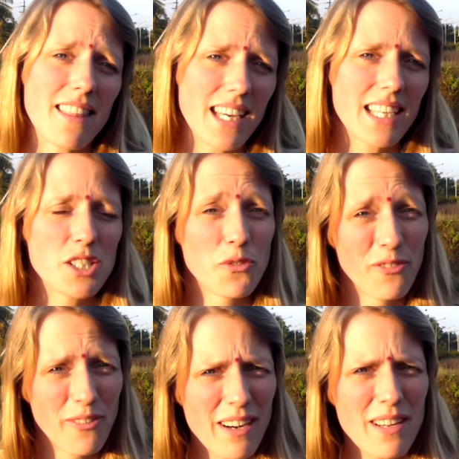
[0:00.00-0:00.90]
think it's
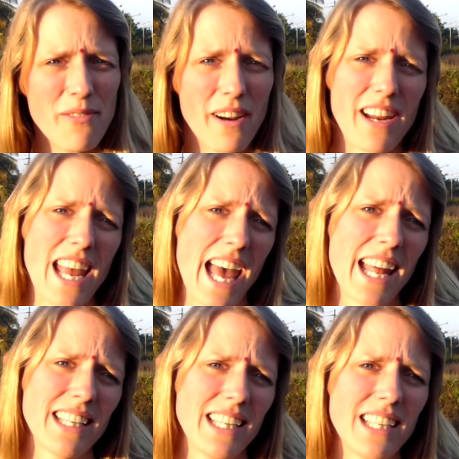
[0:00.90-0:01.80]
very, very
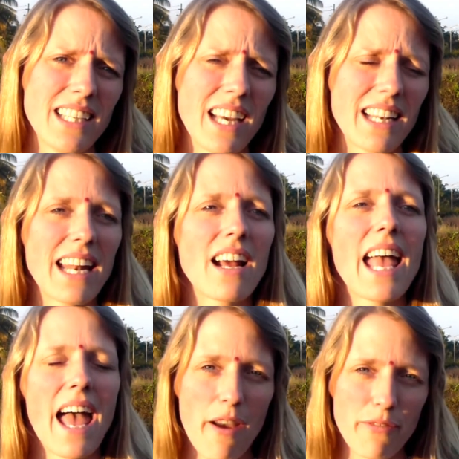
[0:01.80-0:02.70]
handy that I
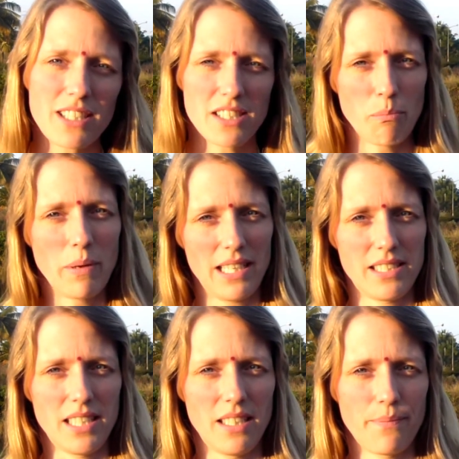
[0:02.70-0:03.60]
have this
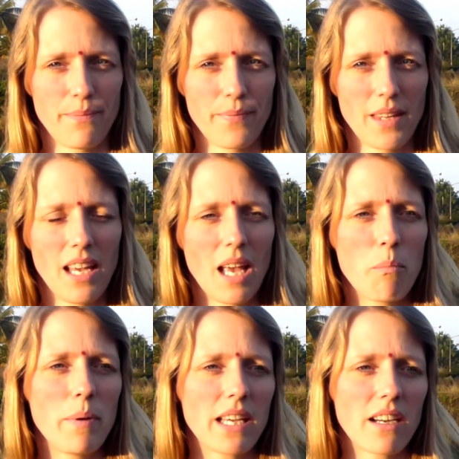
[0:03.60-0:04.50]
ability,
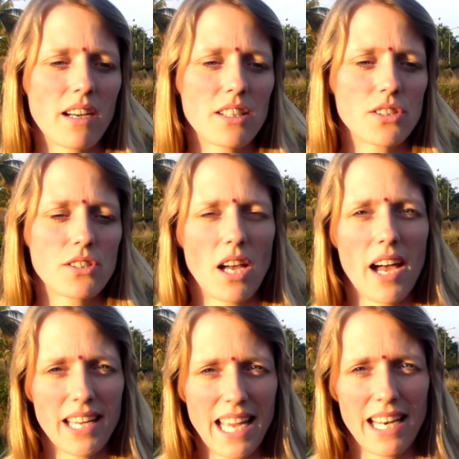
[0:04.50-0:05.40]
because
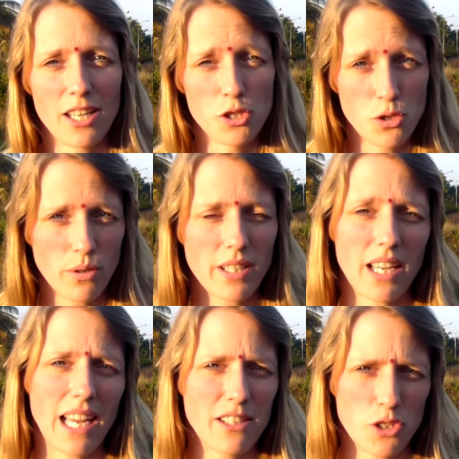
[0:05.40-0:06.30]
I can
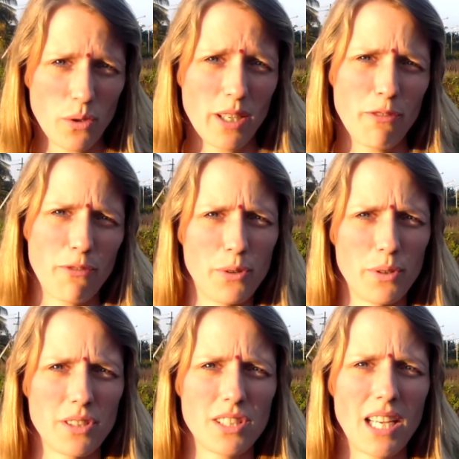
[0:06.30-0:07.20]
enjoy
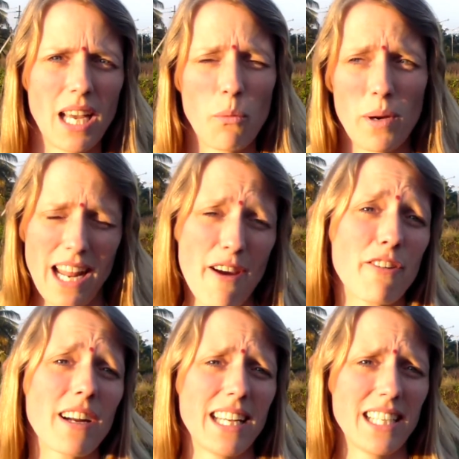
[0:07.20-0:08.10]
food
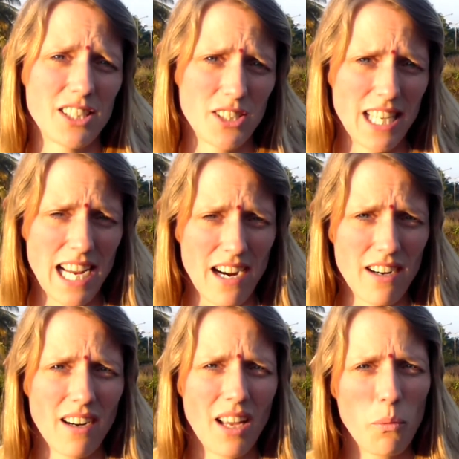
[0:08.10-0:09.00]
whenever it is
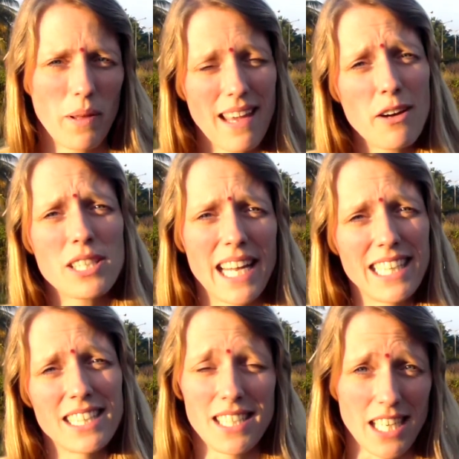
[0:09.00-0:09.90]
there without
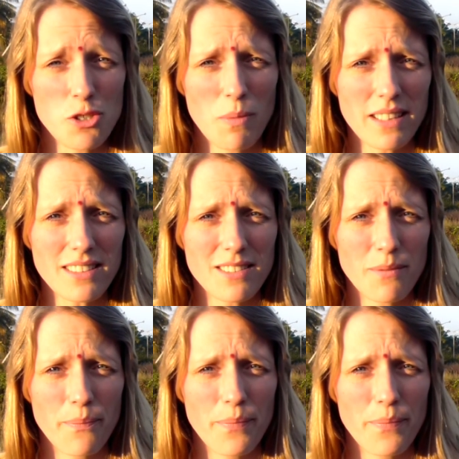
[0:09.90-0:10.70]
any attachment,